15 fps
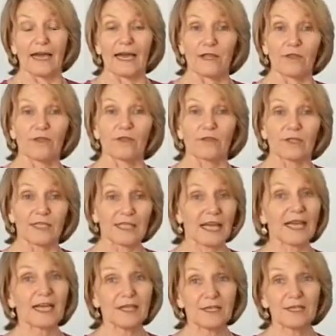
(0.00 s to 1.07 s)
A
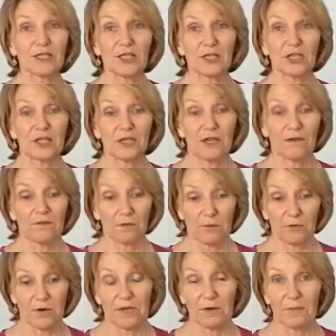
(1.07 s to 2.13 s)
second edition of the
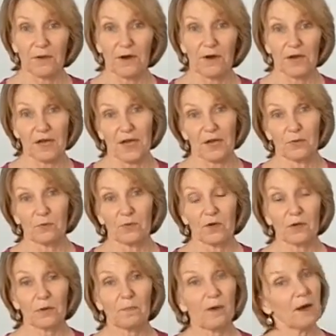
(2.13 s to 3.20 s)
pre- and perinatal
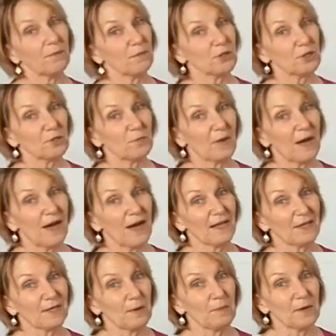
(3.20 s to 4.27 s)
book published
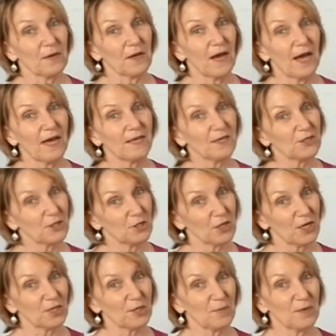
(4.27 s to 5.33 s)
by Lippincott. It's
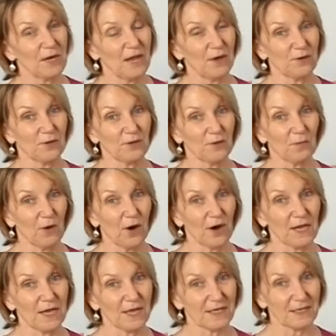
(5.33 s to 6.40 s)
just been out on the
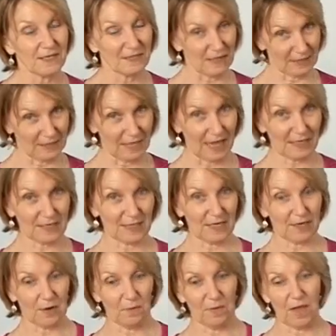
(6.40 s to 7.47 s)
market less
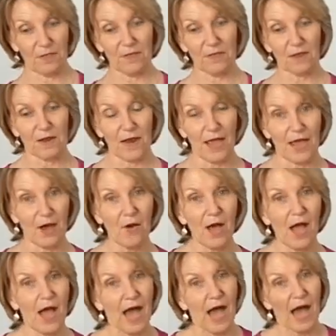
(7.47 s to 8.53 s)
than a month
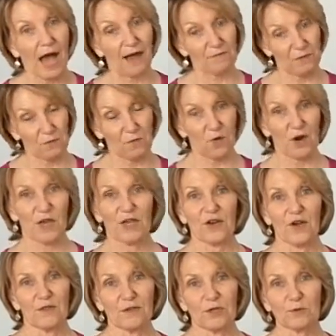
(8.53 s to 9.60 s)
now. I've been
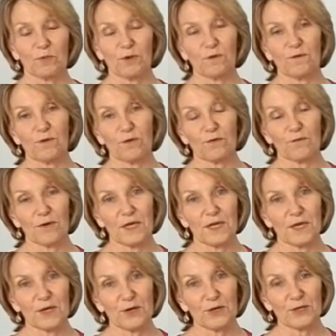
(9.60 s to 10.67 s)
working on this book for 3
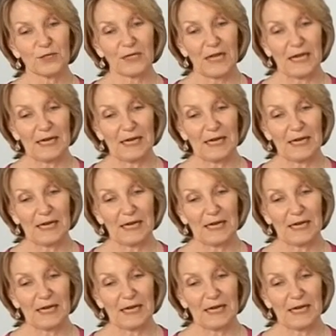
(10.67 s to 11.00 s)
years.